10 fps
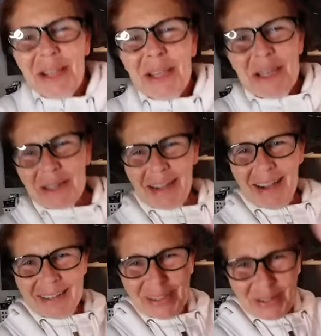you
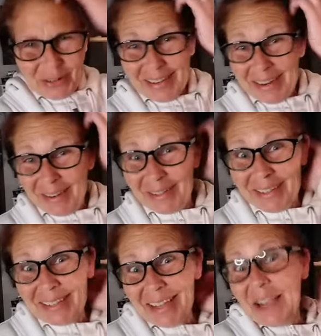guys, Dorothy, I'm
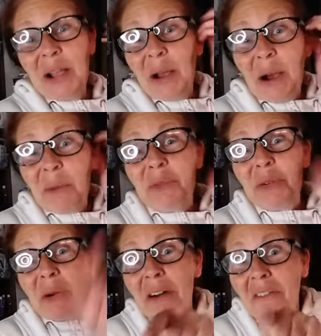just like,
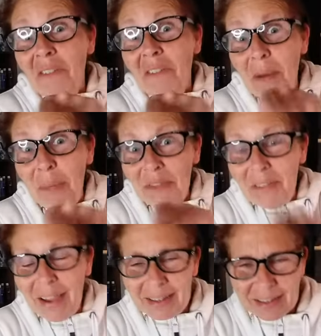doing a couple
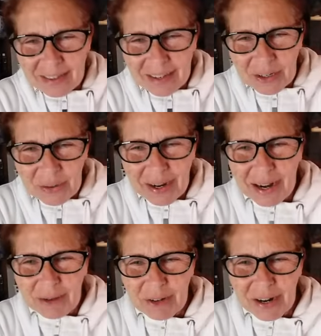techie things right
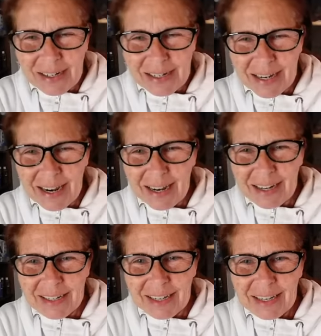here. I'm trying to
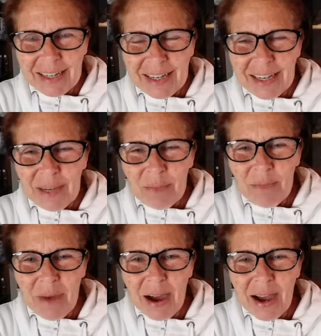get
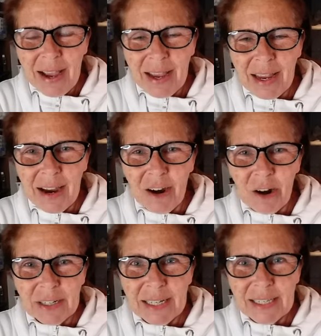my
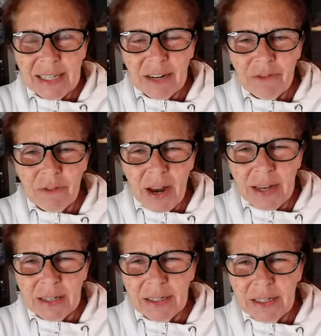artistic
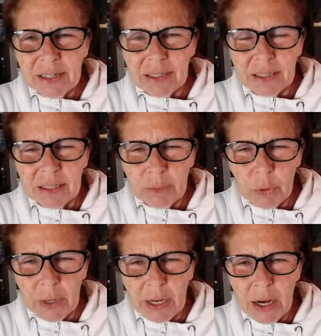friend, Lisa
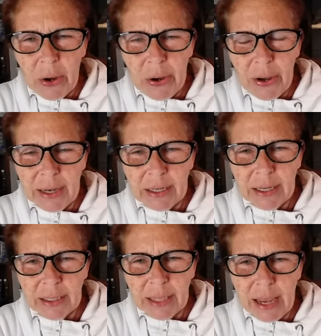Marie, on
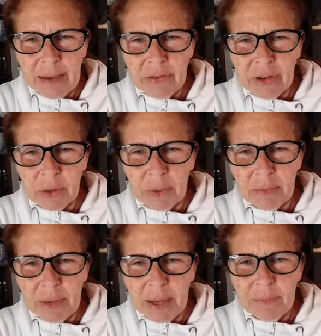live here
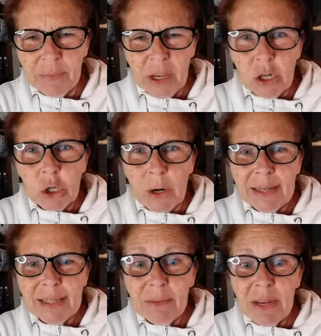with me. Try
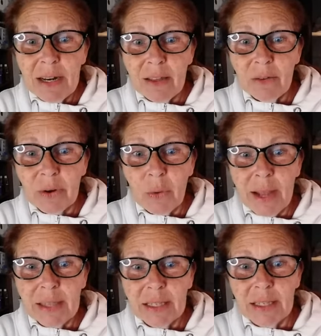and send me another
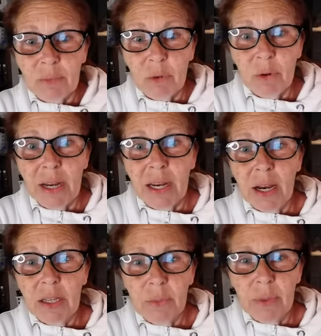request, Lisa Marie,
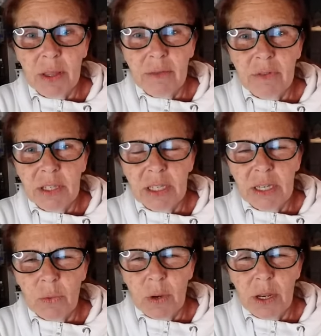because we'd love to
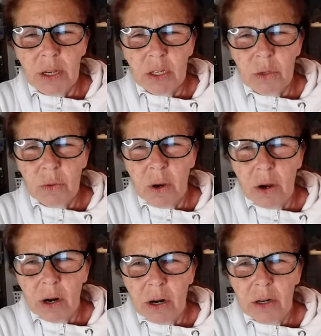see what you
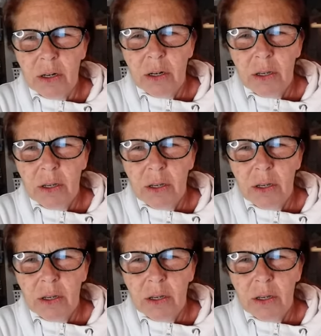are